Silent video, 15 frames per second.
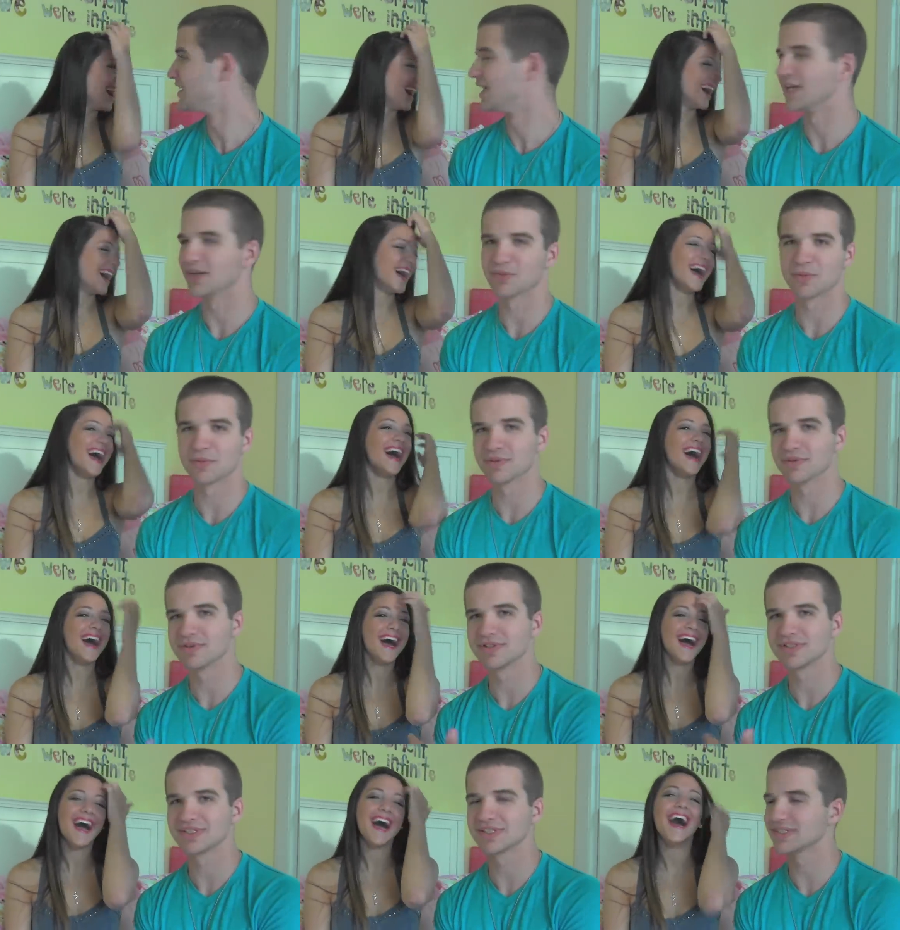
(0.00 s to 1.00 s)
Speaker 1: Like, when
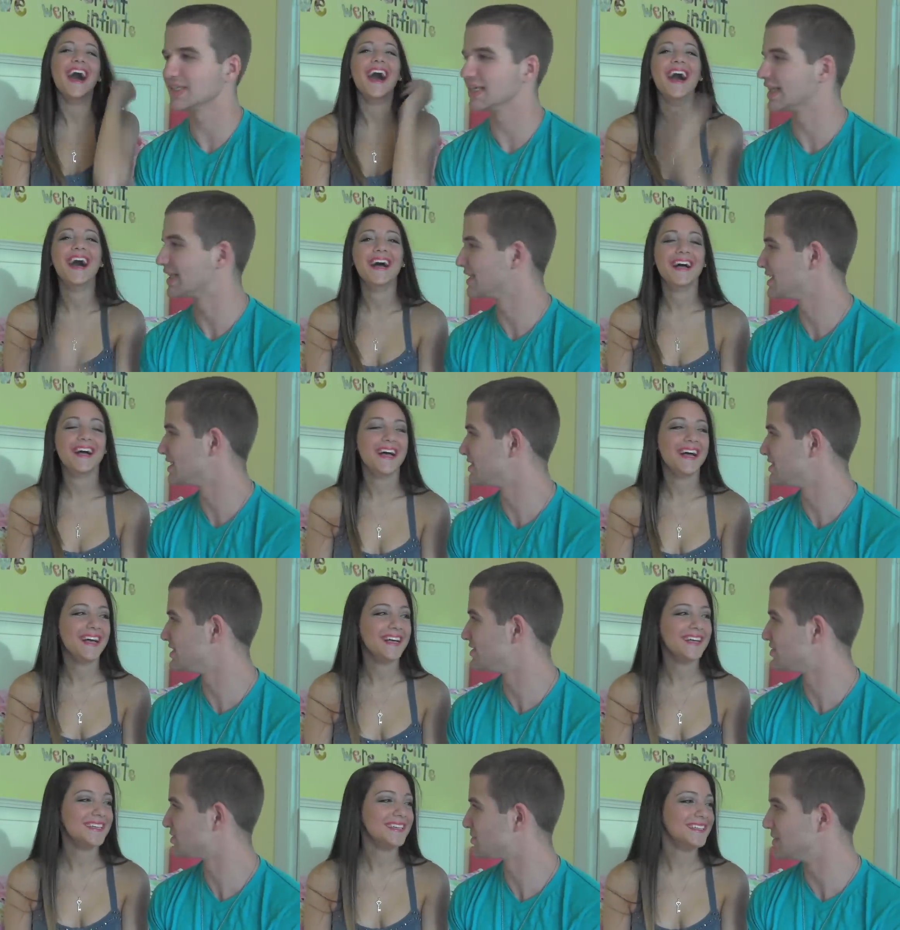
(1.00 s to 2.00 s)
we're just like this,
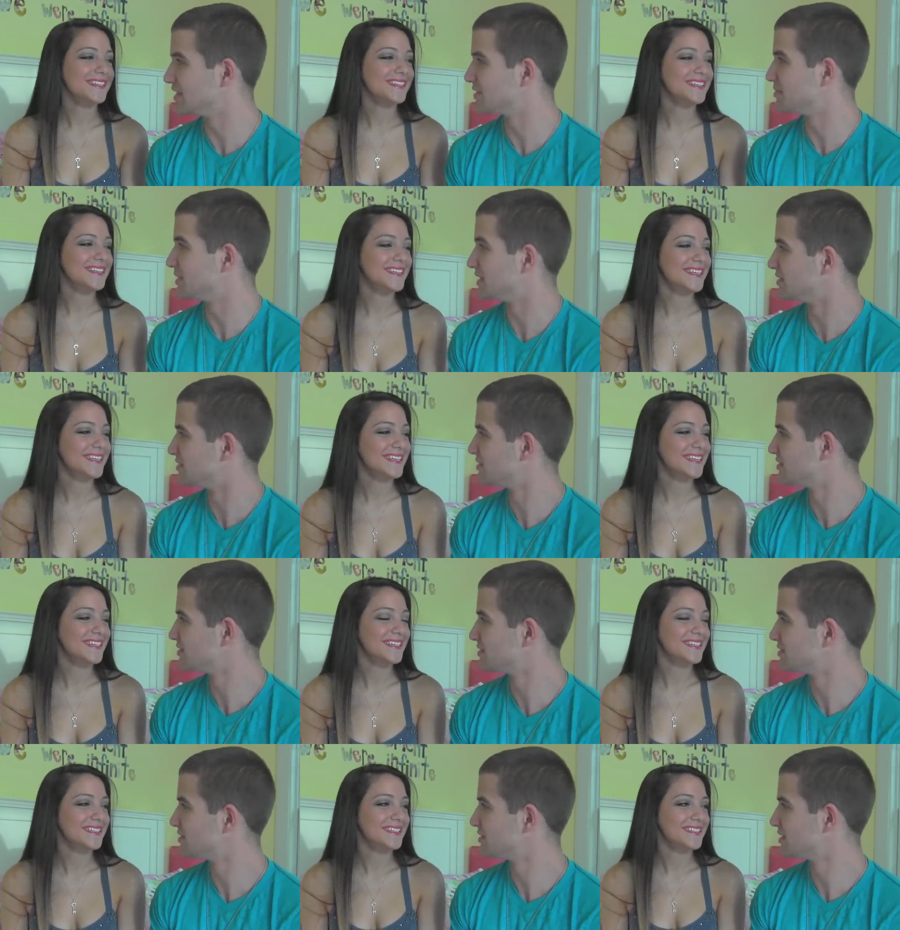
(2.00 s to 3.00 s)
she'd squeeze me and
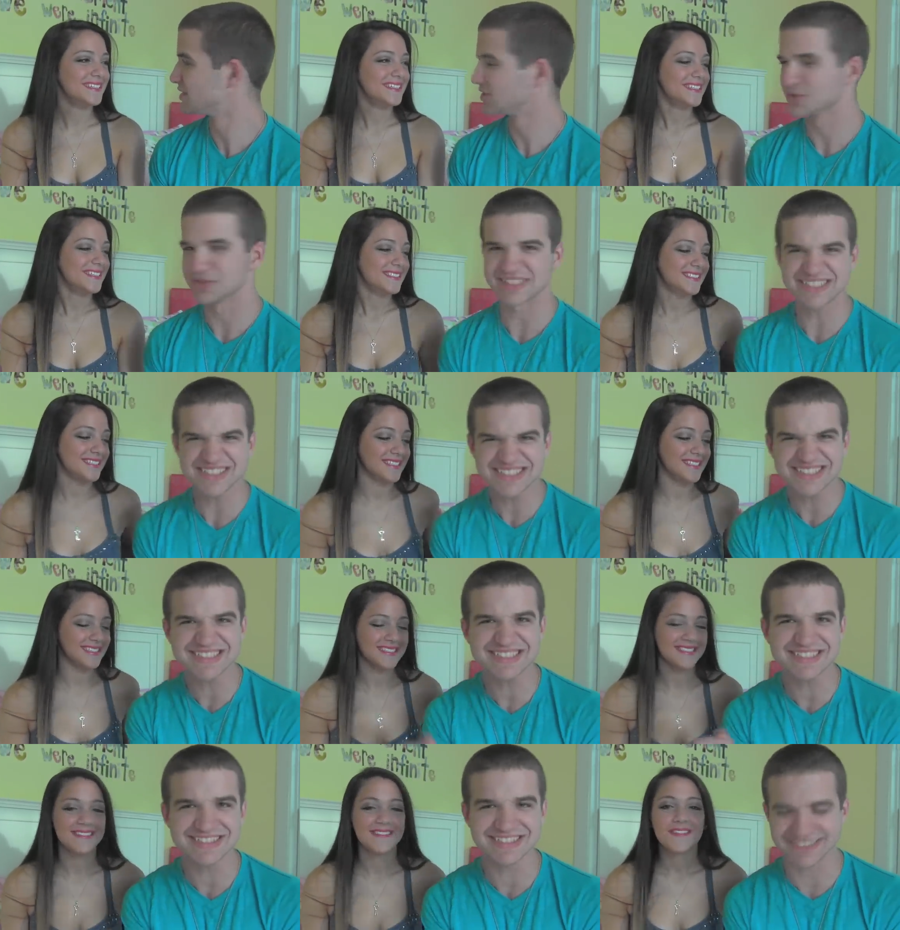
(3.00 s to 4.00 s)
go like, yeah.
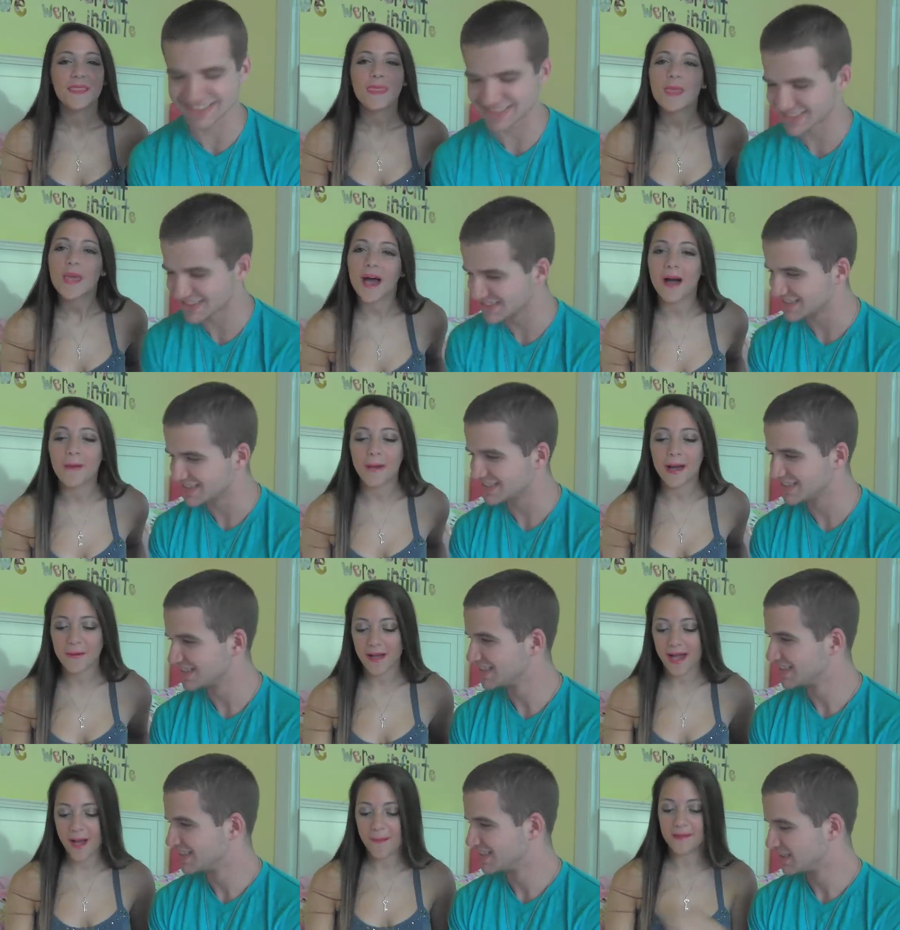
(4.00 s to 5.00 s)
Eh.
Speaker 2: yeah,
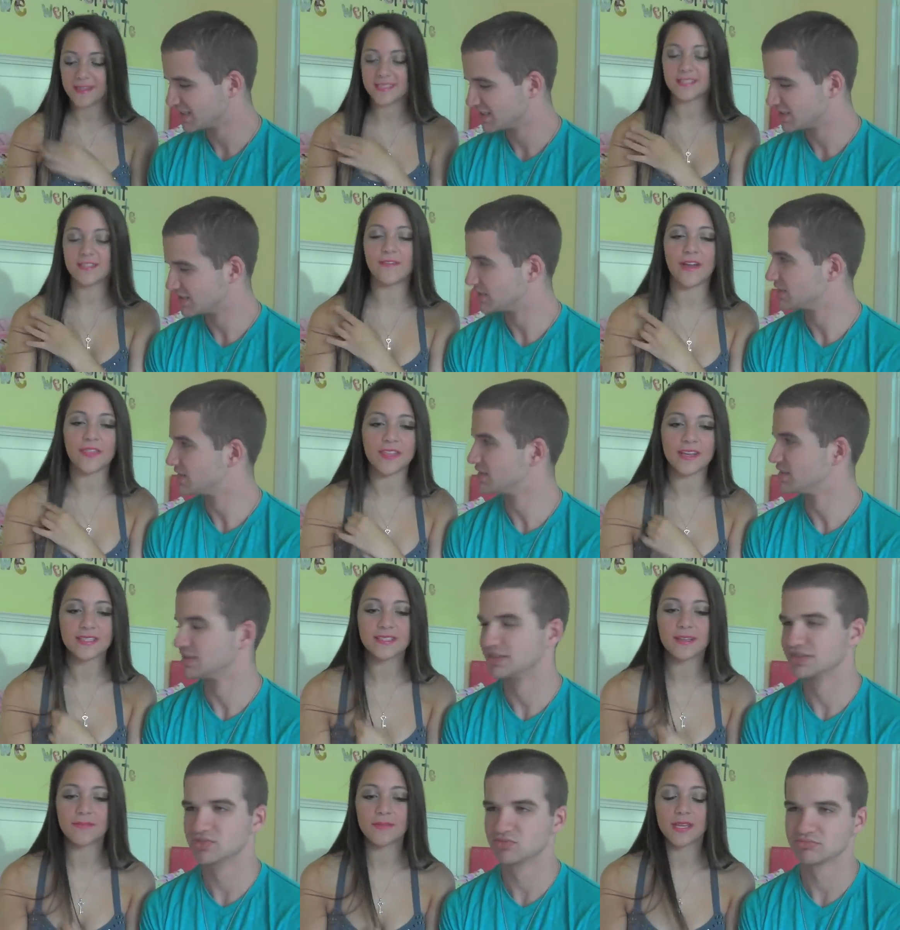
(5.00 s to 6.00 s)
my habit is if I think
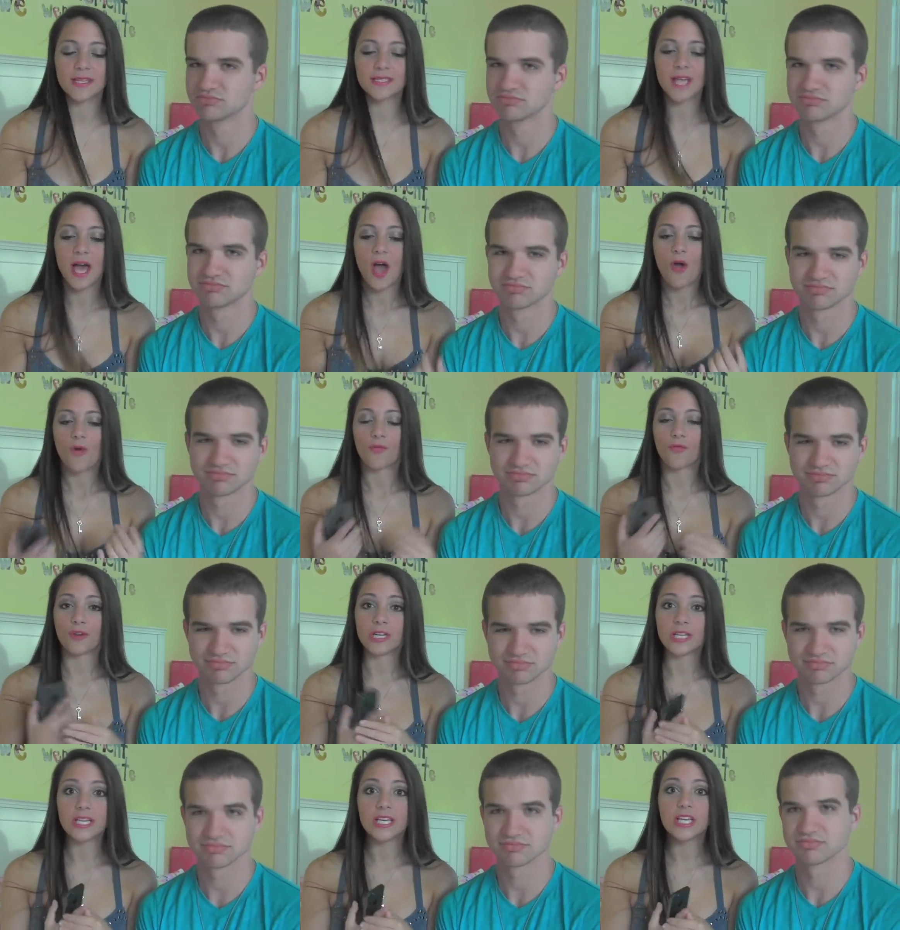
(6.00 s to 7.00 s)
something's
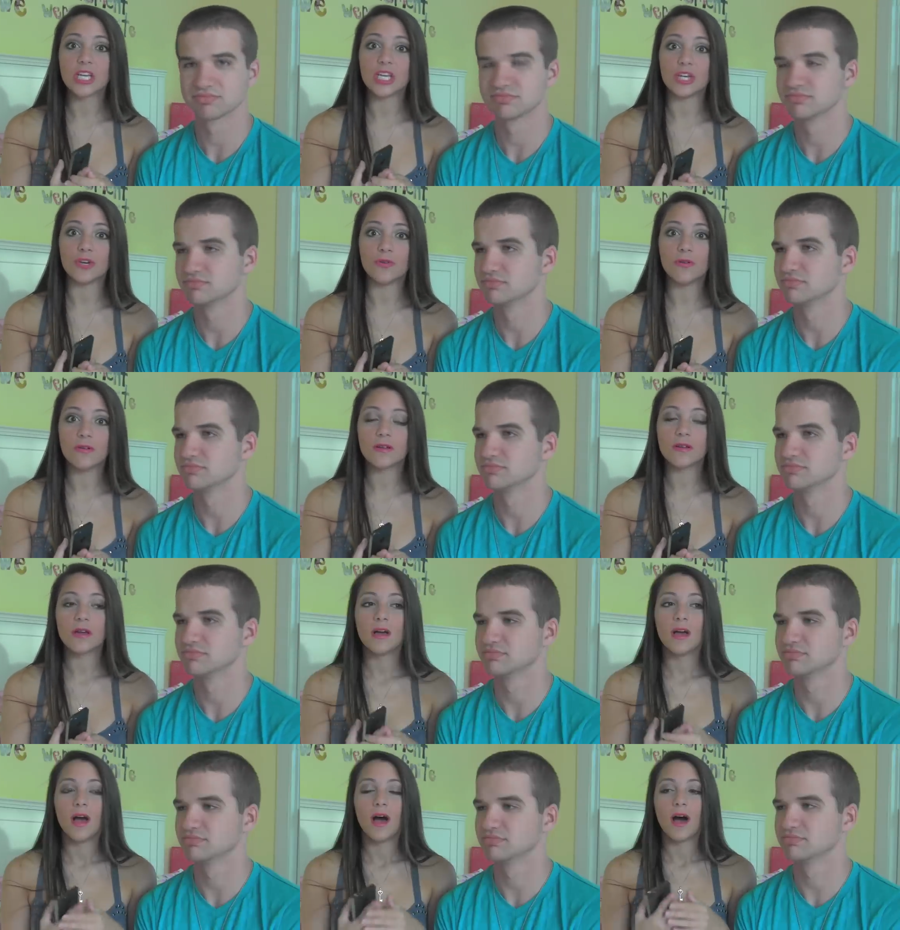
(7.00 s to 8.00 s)
really cute,
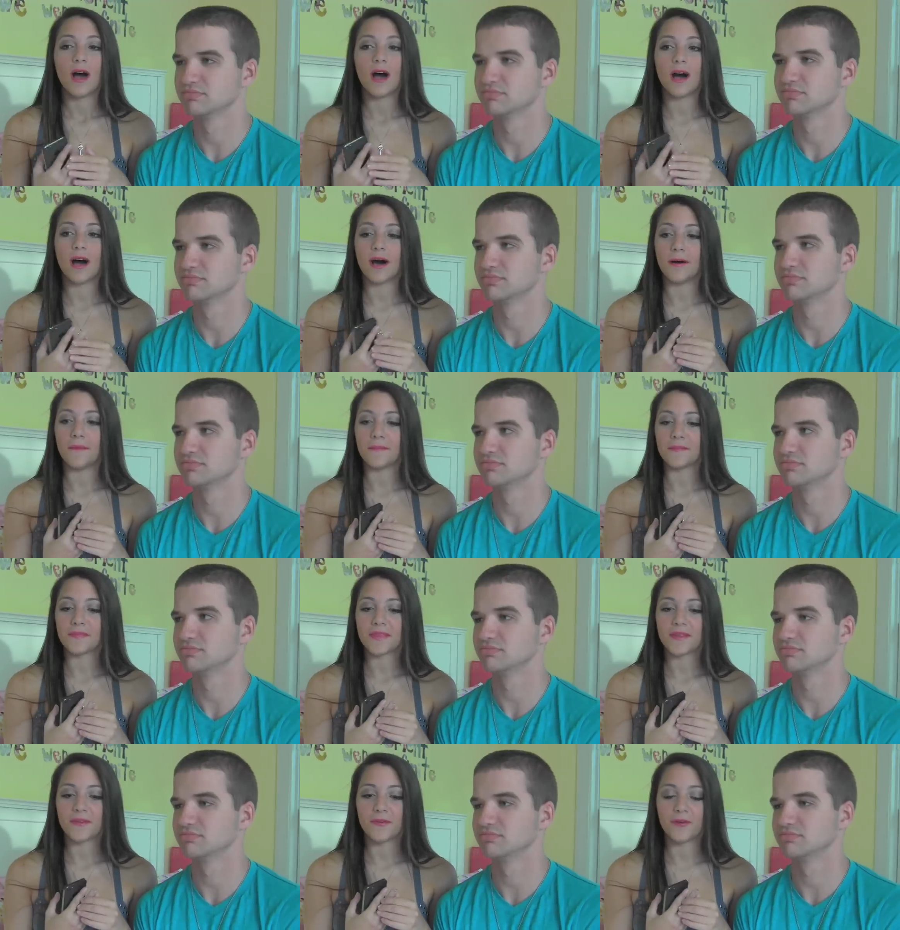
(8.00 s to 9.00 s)
um,
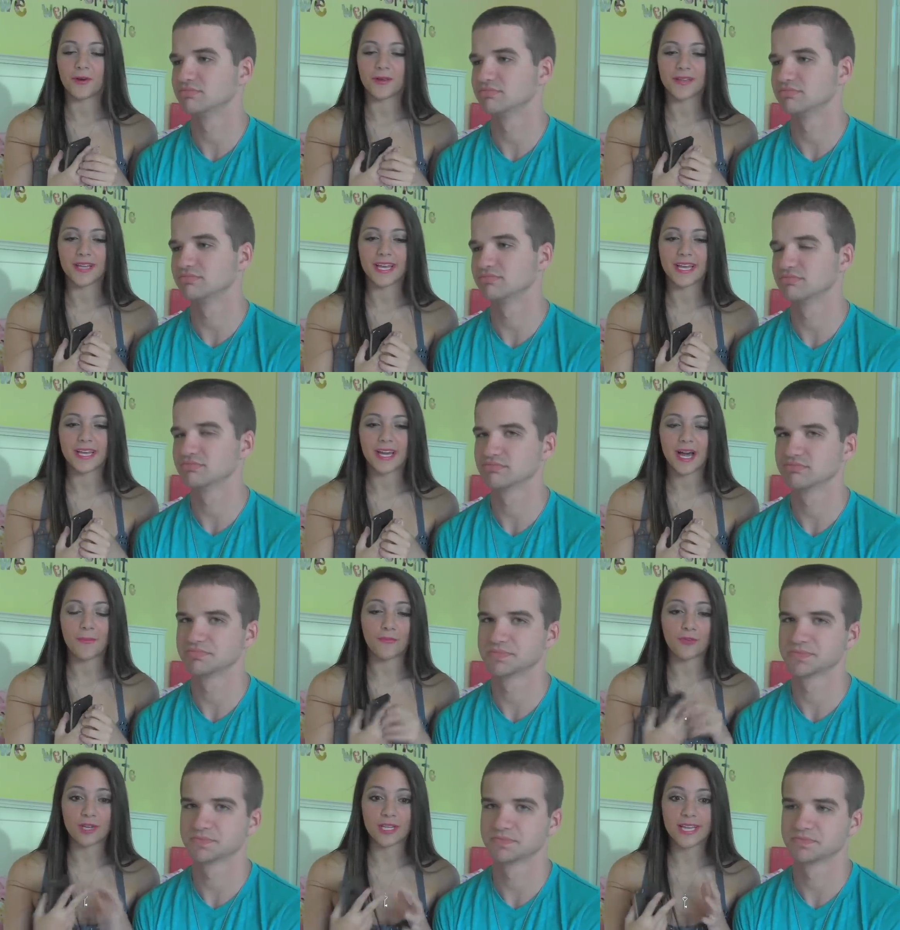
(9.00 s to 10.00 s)
or like
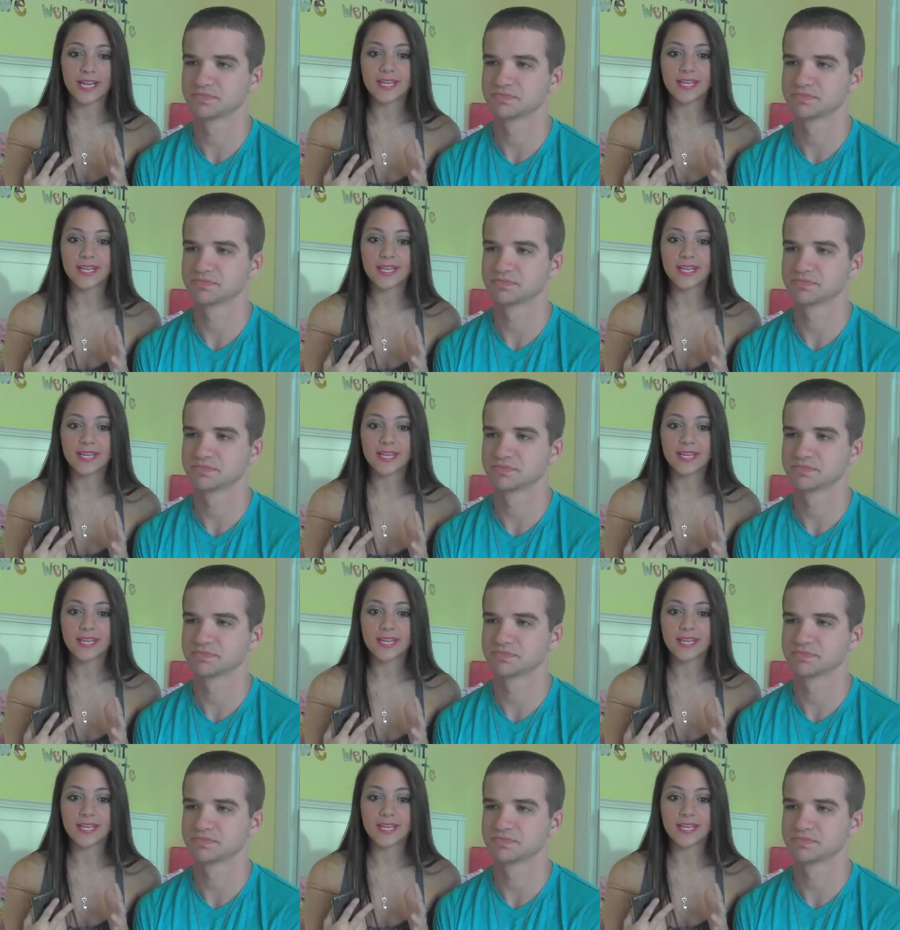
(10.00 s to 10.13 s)
I'm really